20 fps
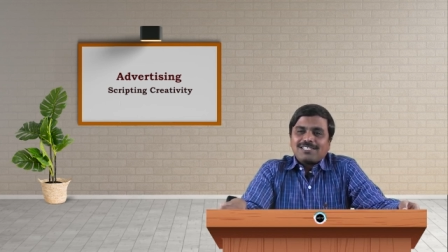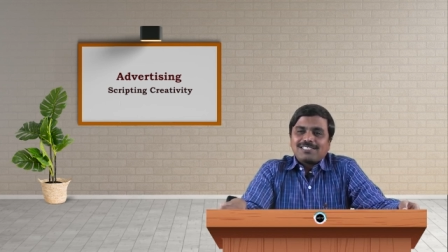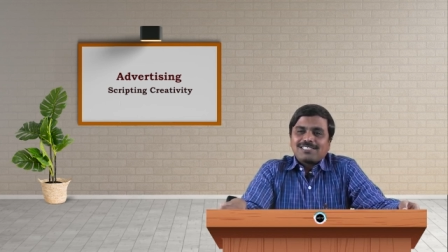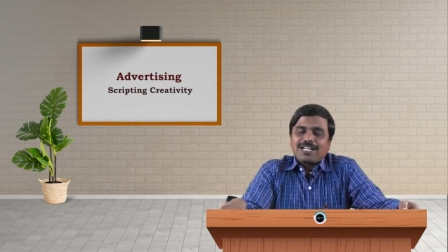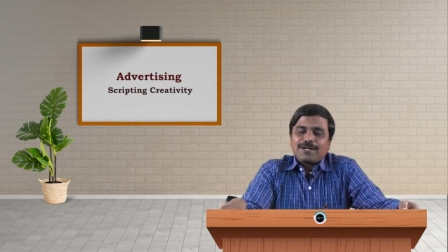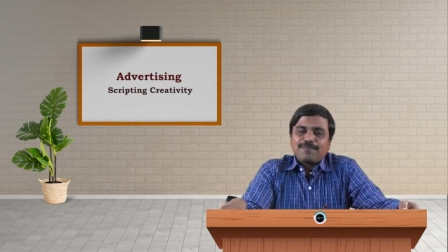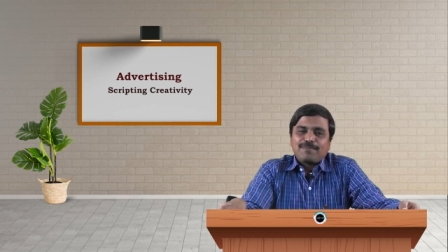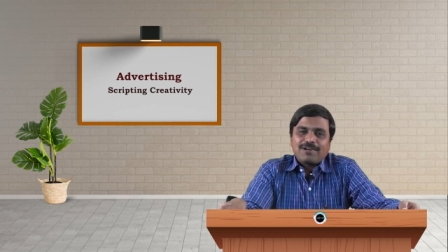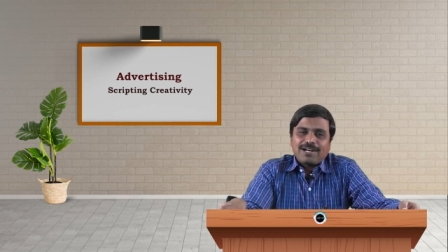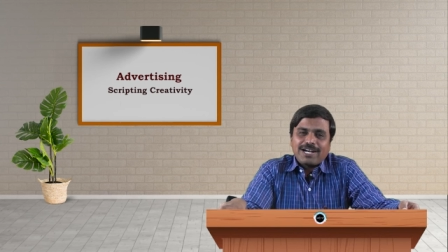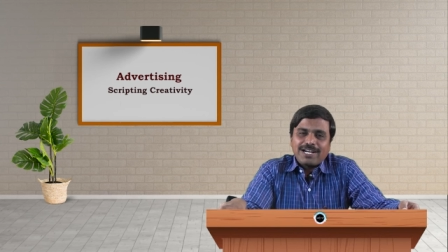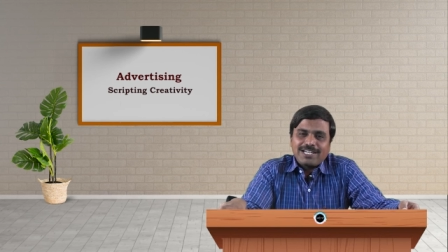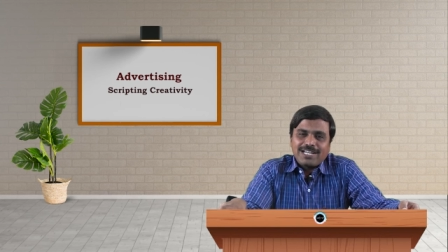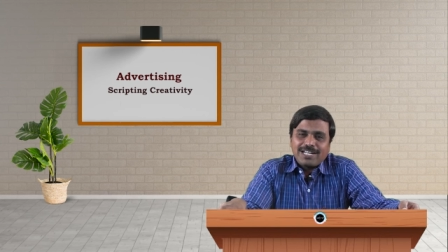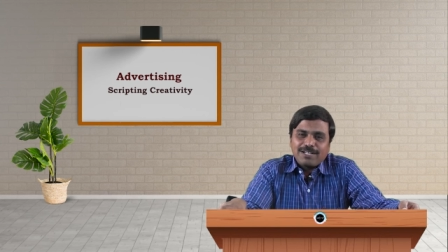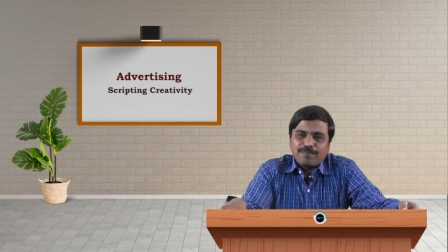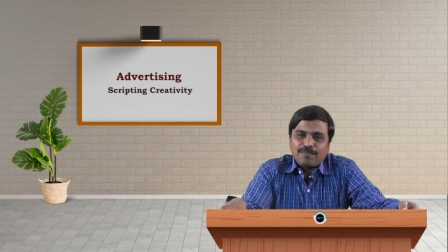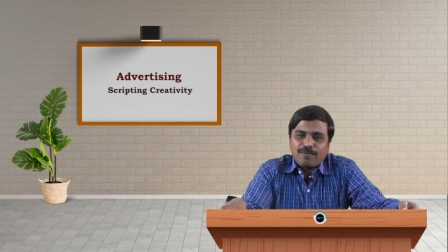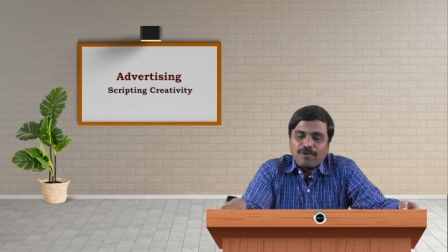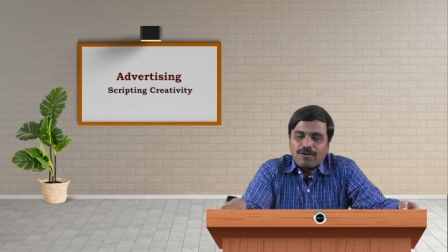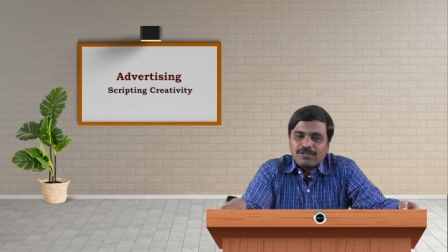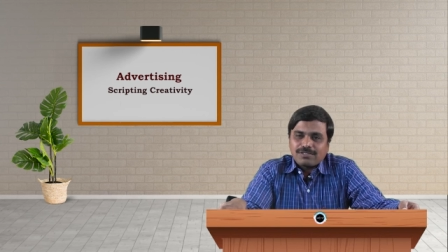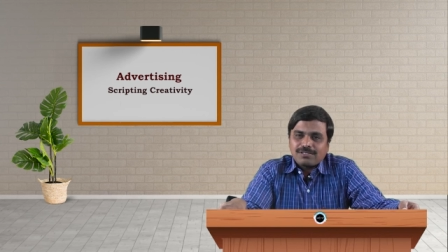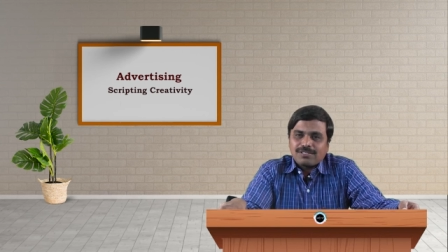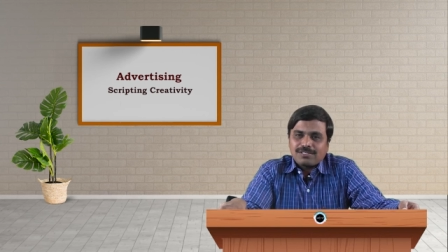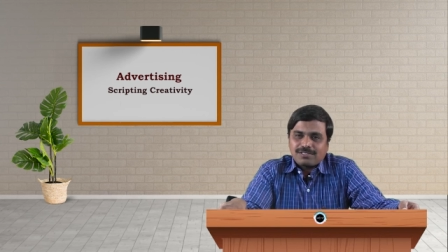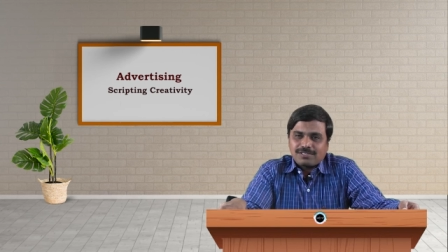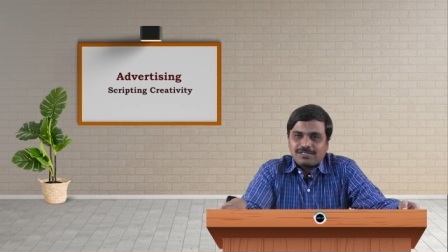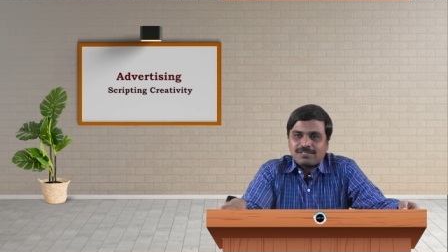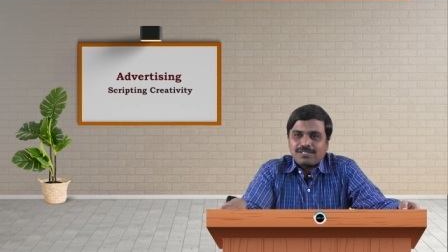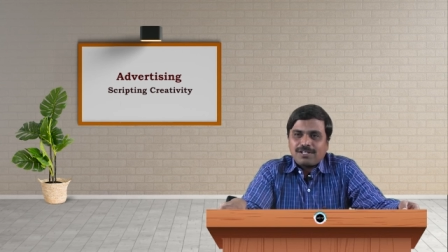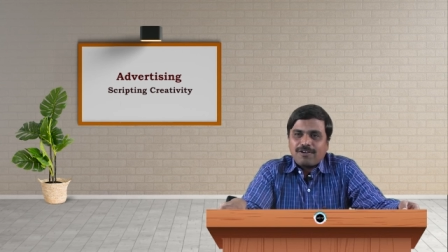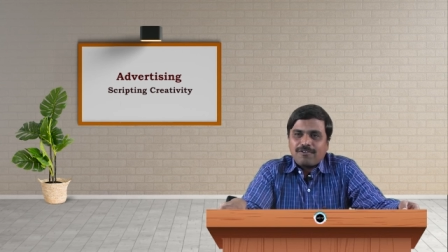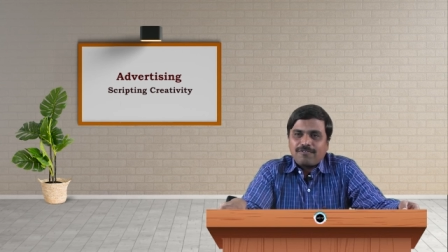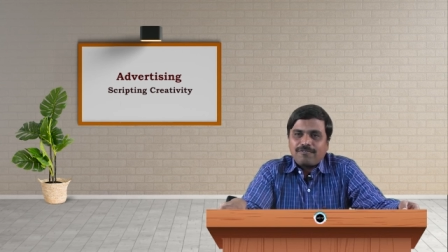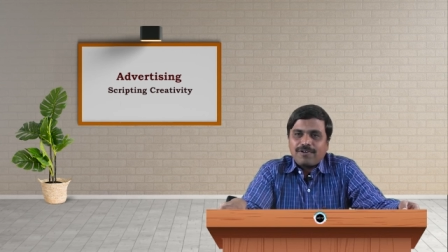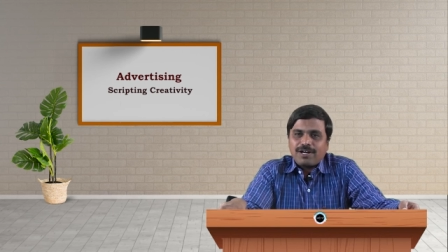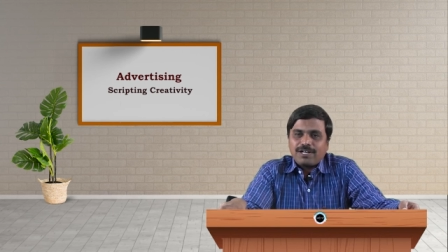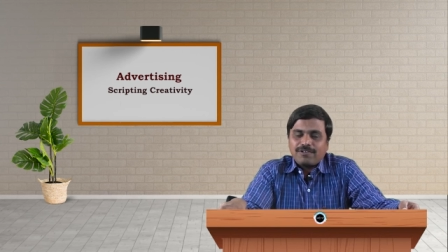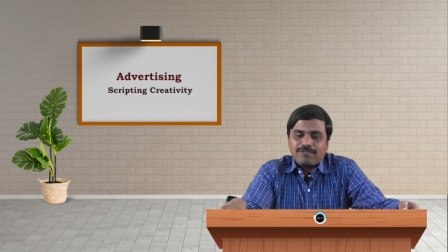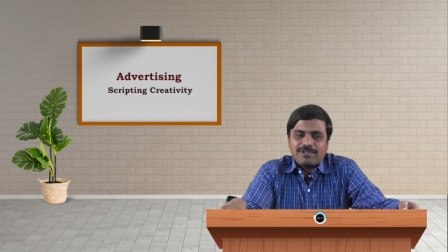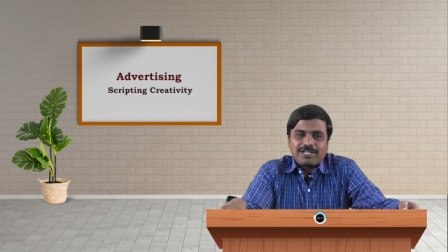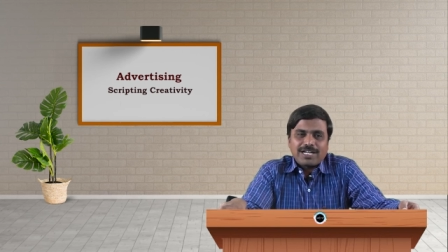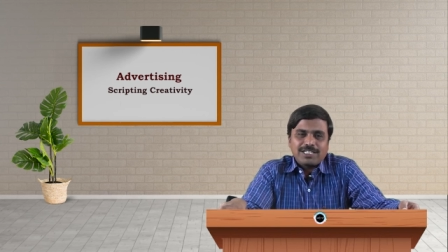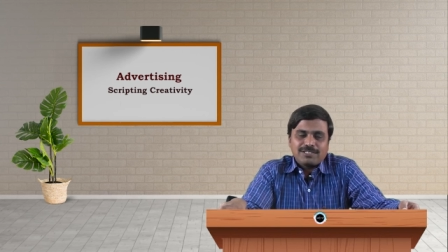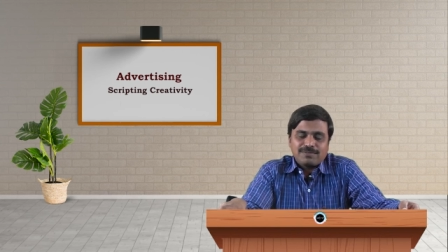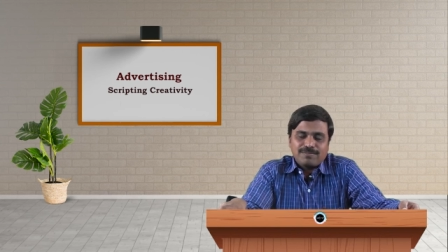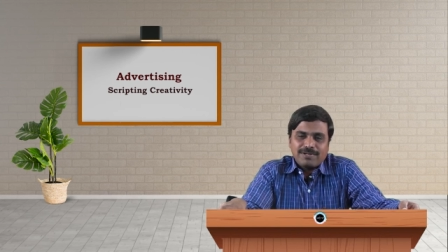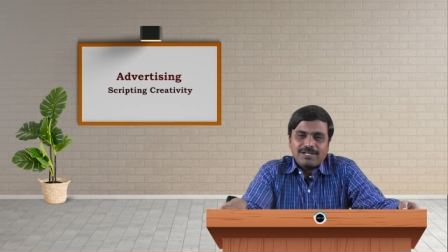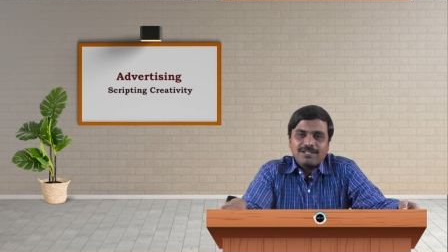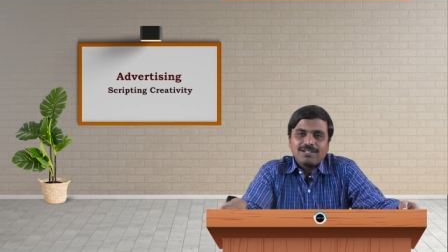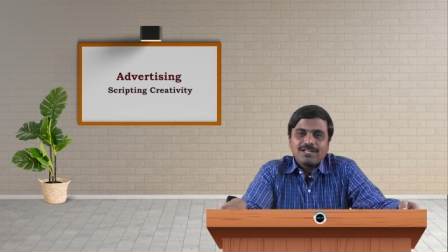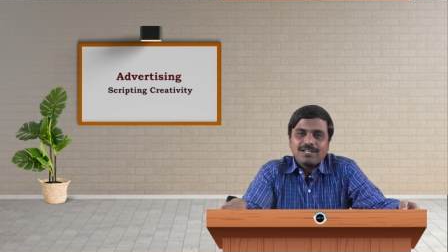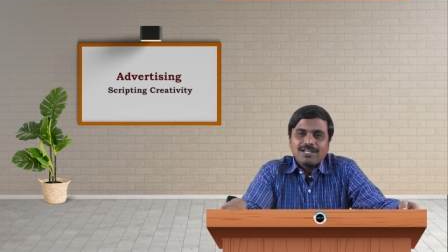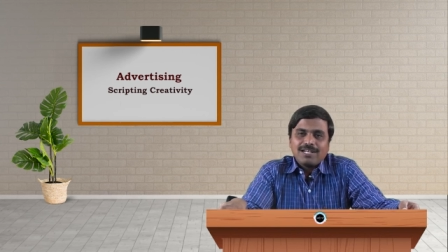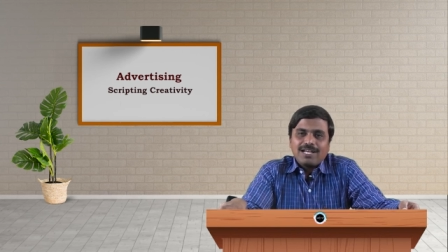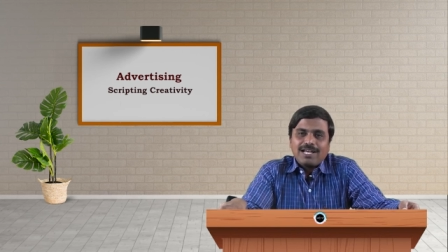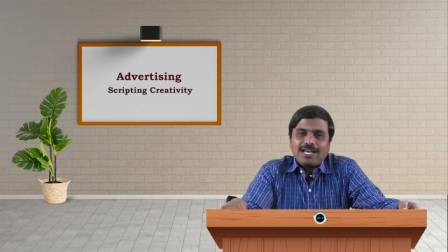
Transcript: script writing process of advertisement